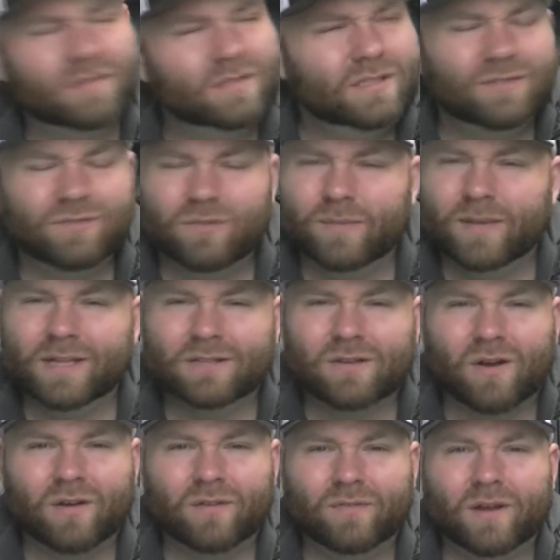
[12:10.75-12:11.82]
At least for me, it's
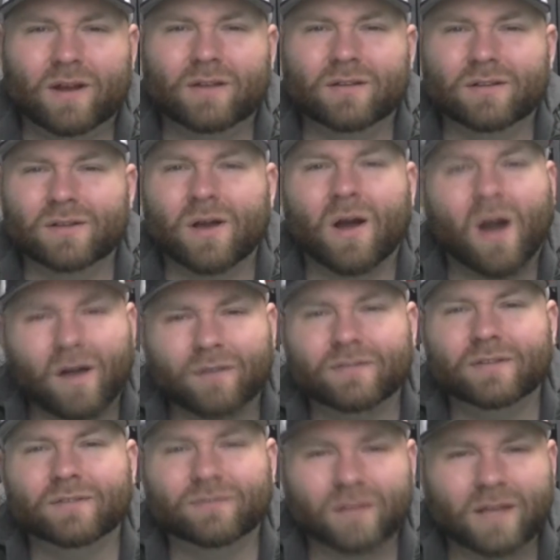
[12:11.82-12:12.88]
hard to find a good
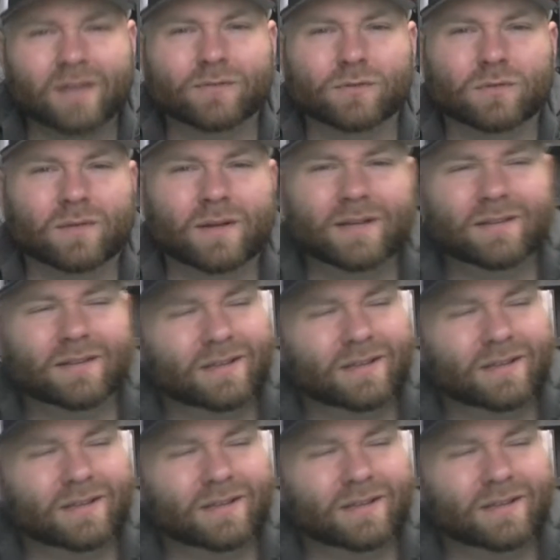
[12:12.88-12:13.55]
coffee flavor, right?